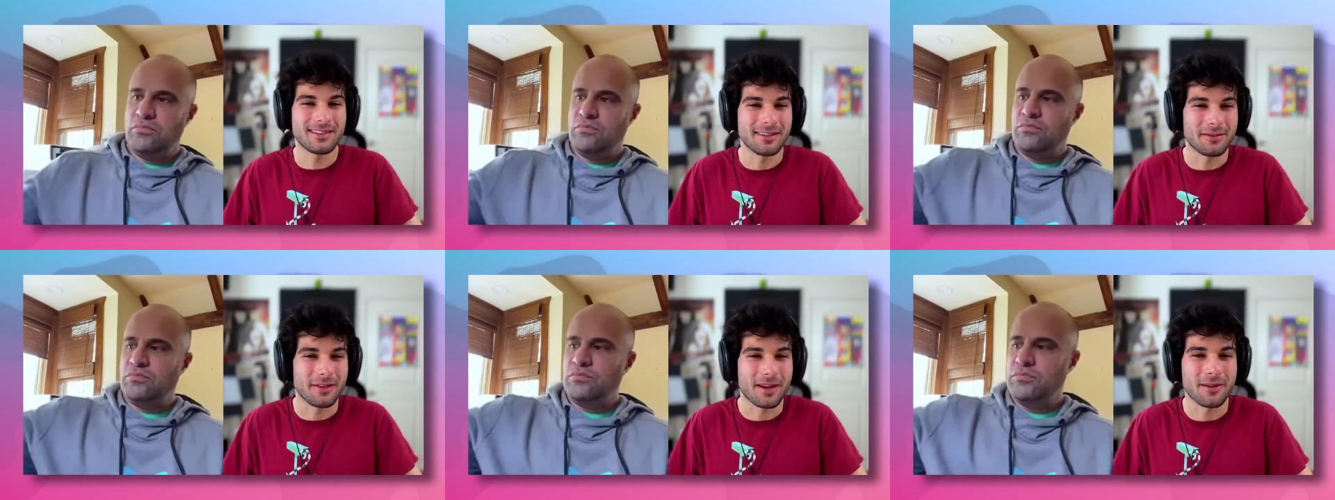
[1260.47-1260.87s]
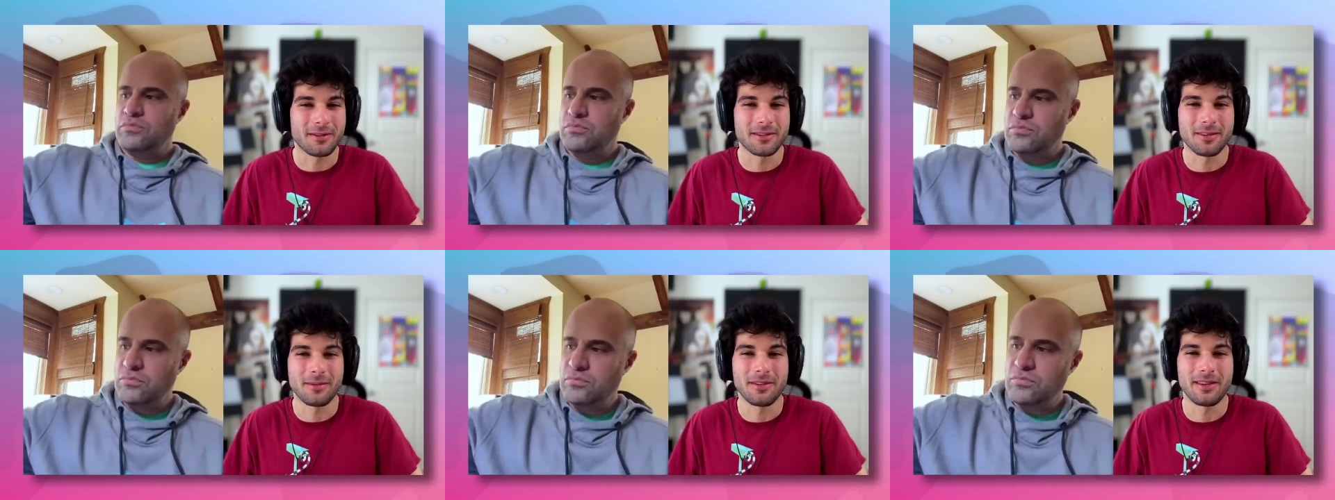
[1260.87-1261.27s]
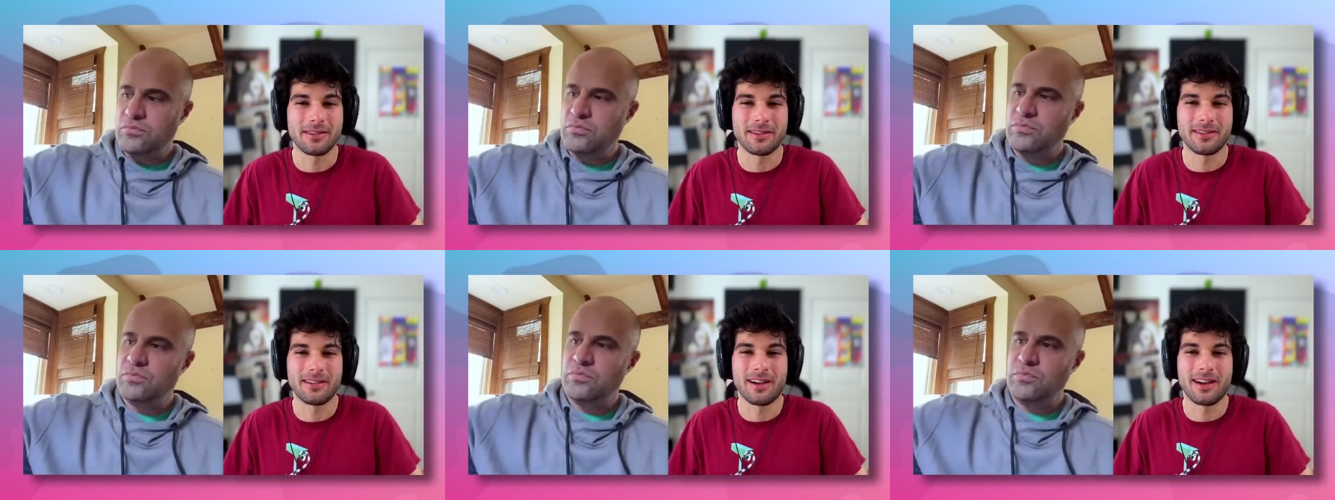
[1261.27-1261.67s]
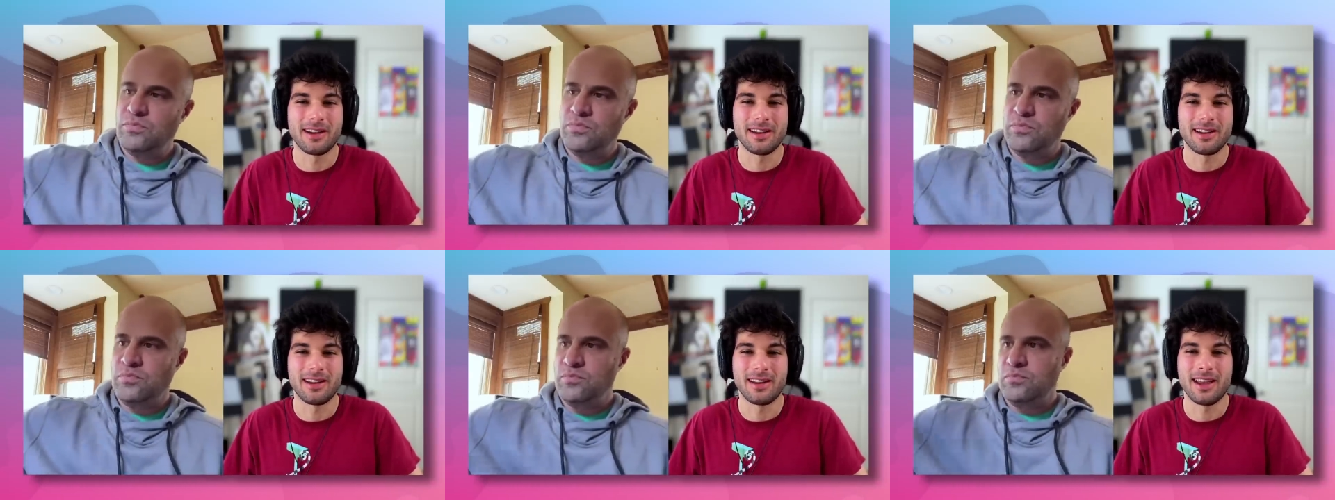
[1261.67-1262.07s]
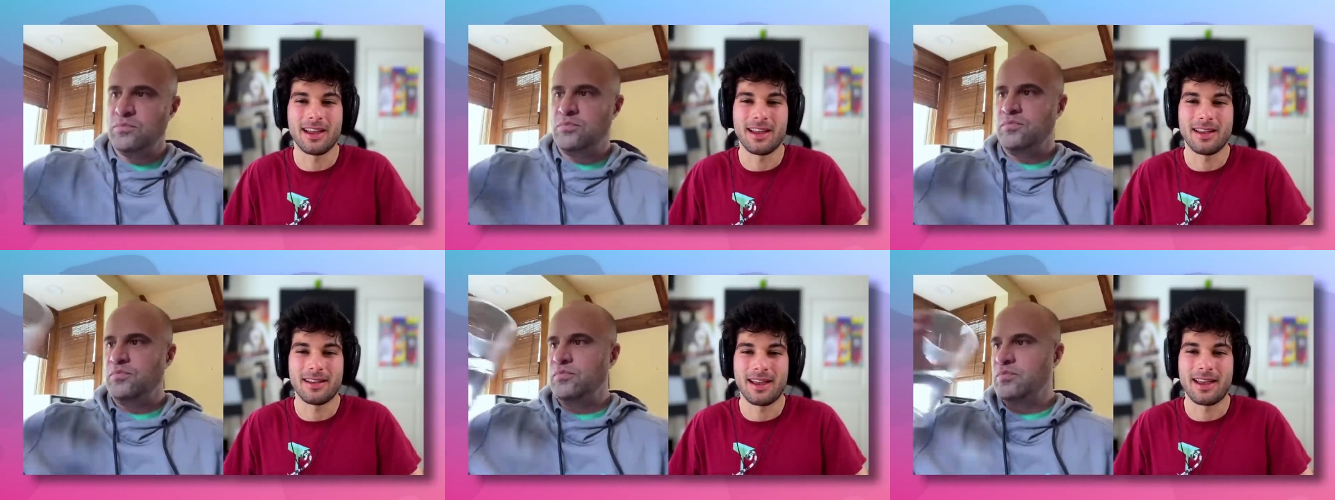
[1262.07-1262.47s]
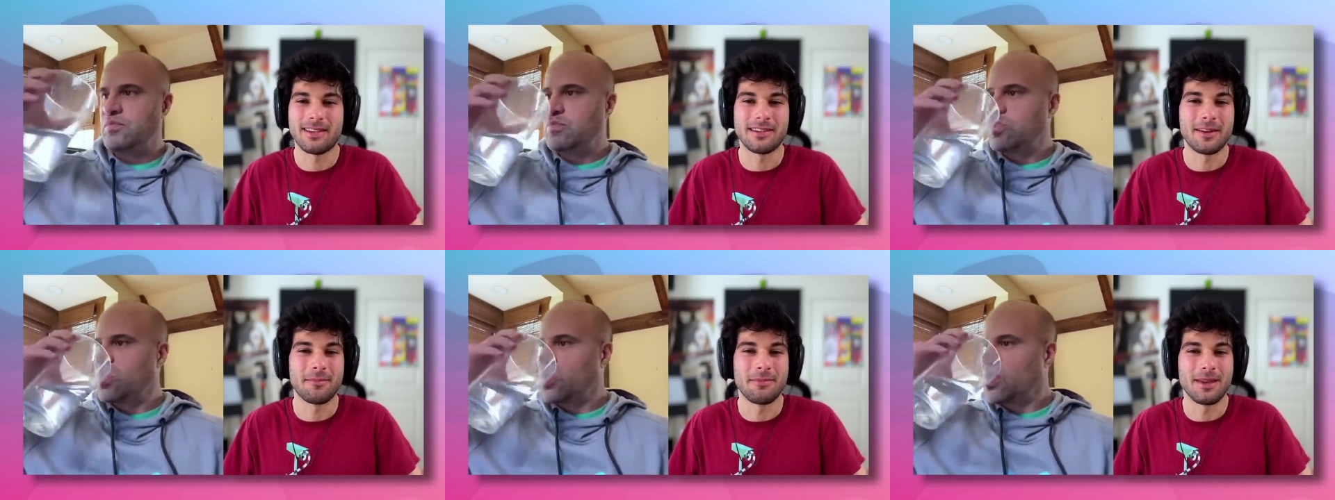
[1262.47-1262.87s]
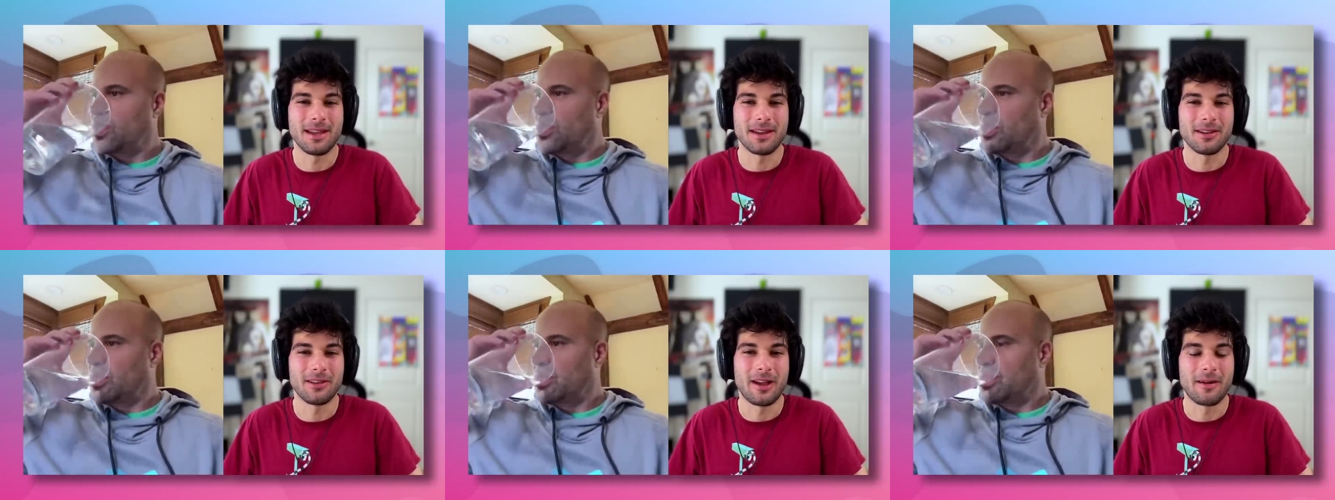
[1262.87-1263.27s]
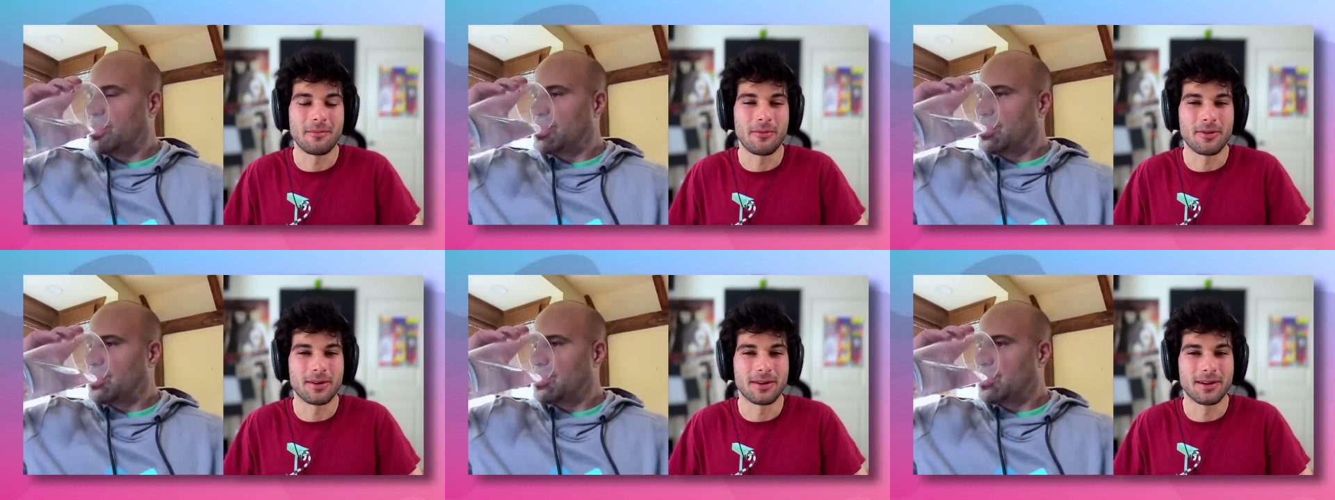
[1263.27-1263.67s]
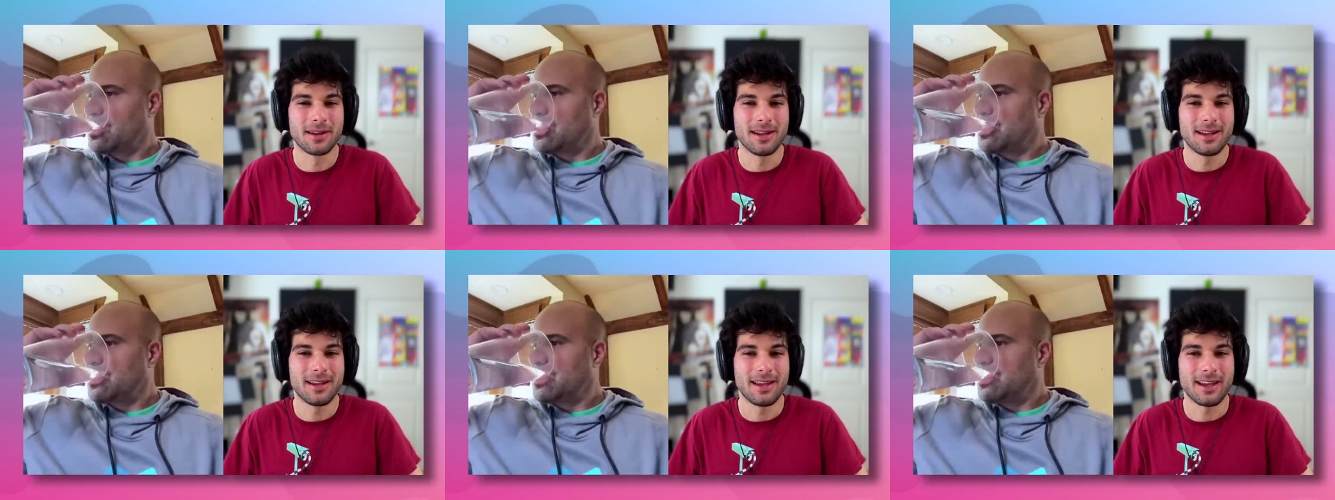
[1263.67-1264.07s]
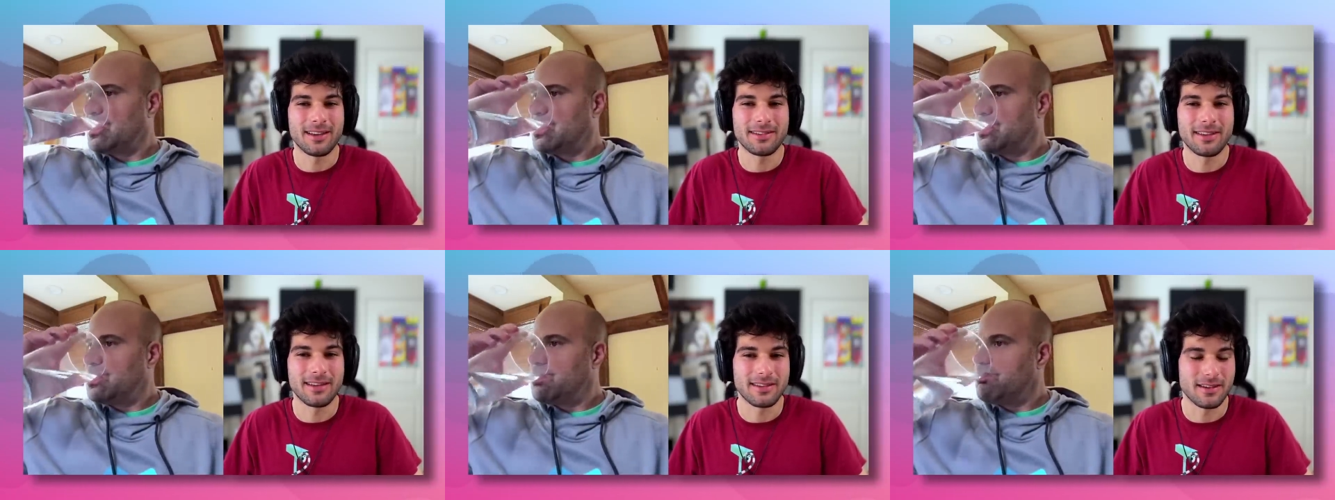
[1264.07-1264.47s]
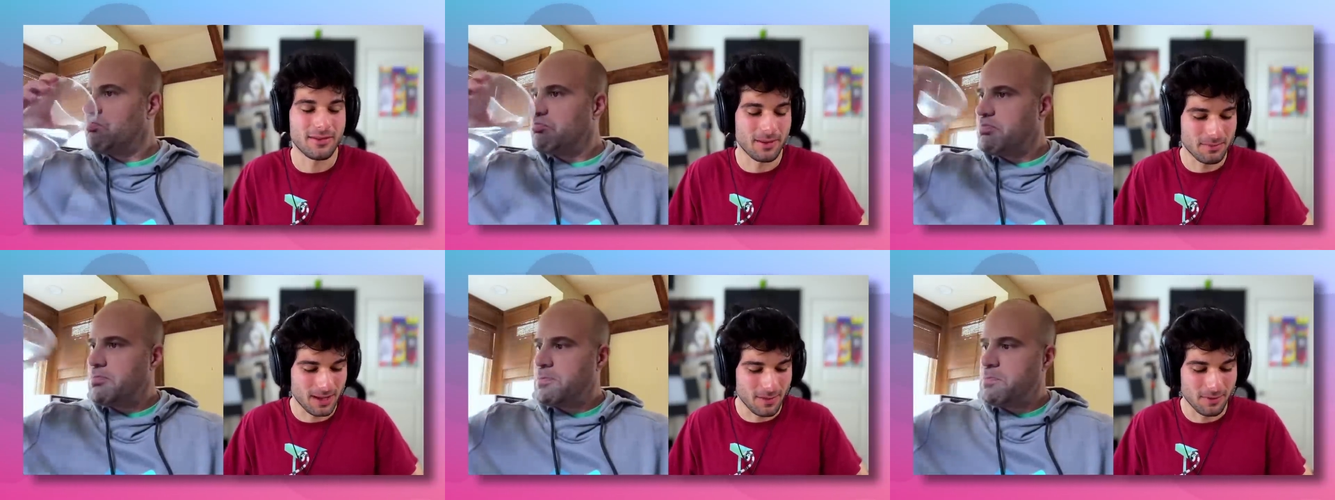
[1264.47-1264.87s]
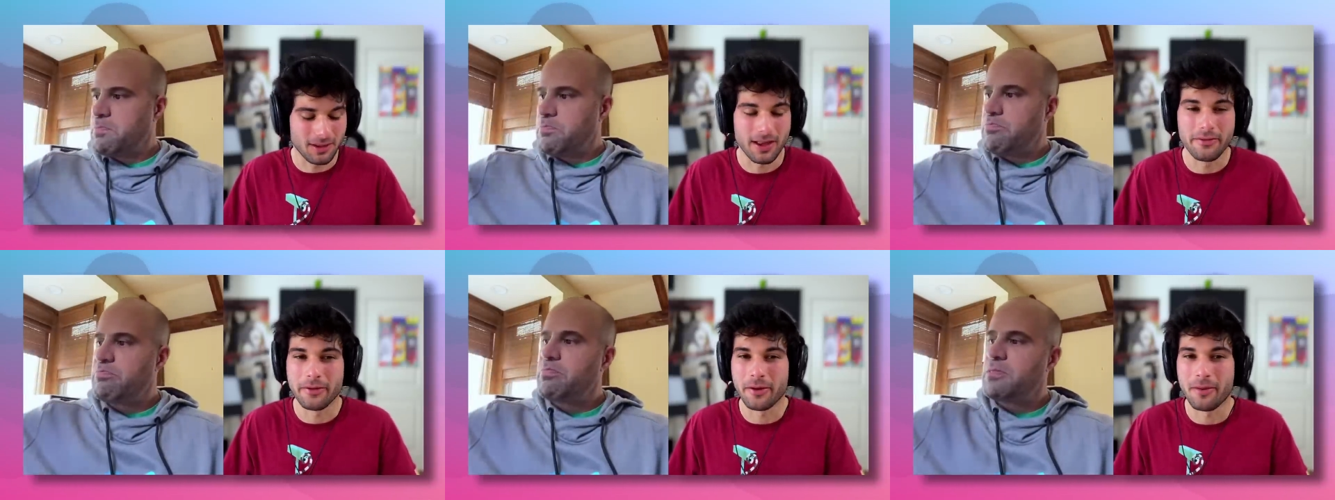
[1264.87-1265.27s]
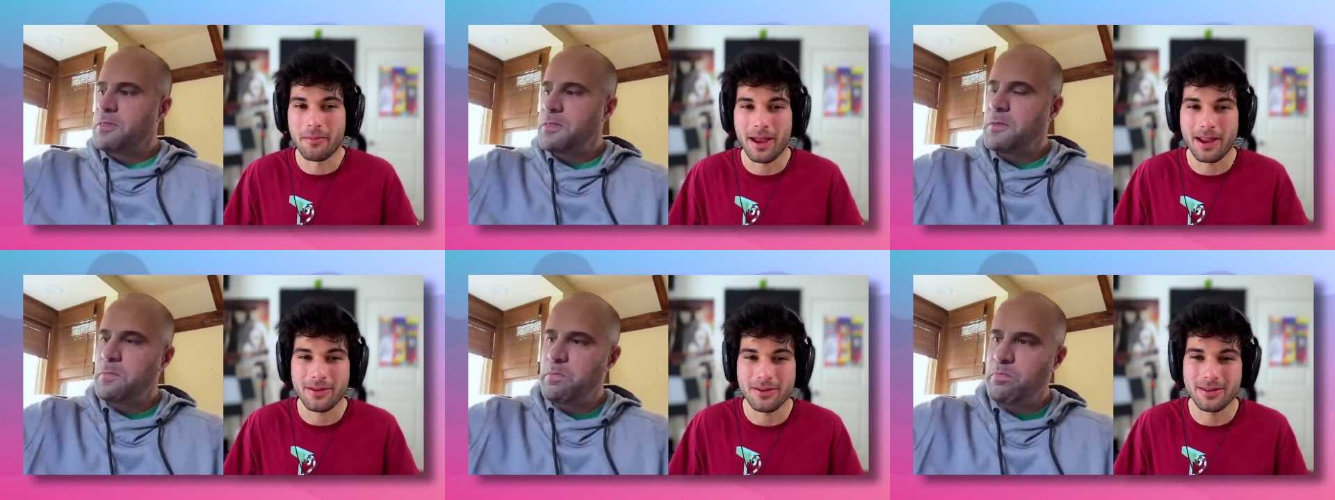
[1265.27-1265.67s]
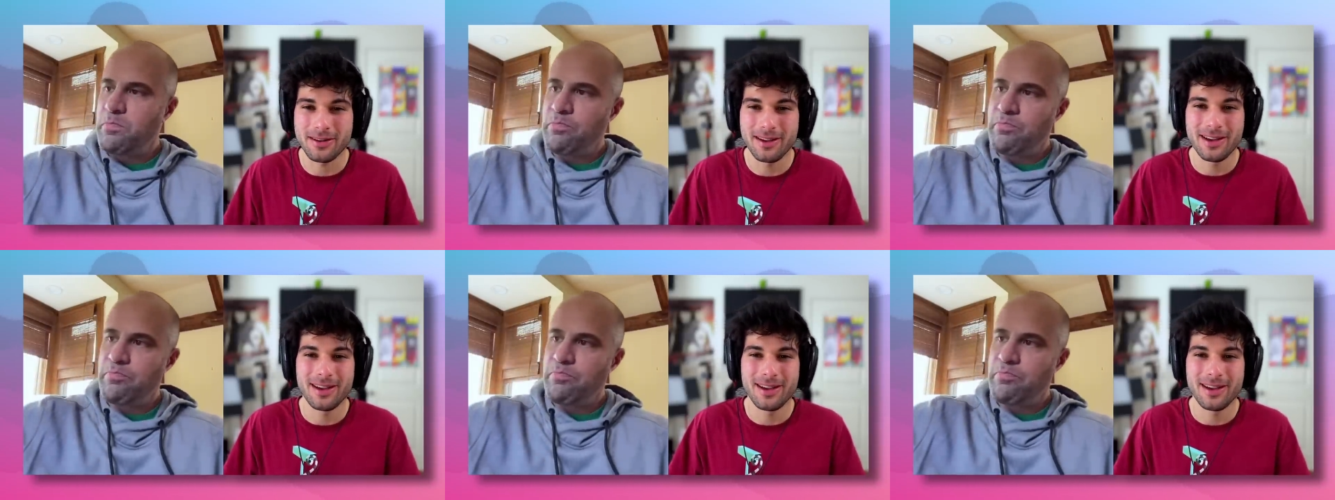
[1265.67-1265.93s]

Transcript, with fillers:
Speaker 1: of how some of this is done, and it ends up being a lot more extensive than people ever imagined.